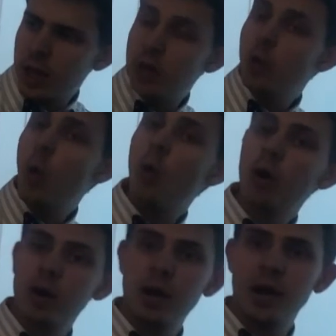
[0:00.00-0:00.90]
You're
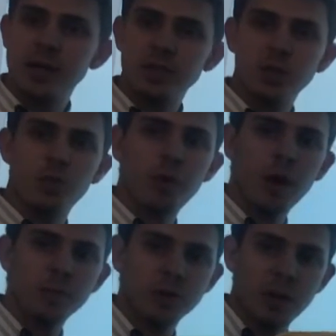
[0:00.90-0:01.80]
organized in your
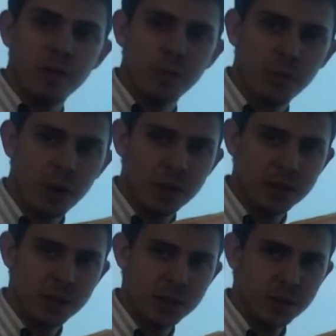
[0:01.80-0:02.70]
problem solving
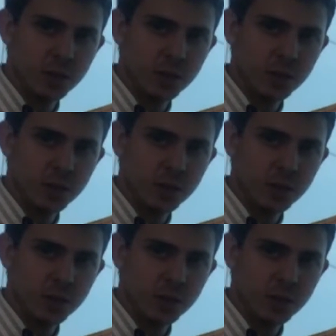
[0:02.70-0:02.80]
process.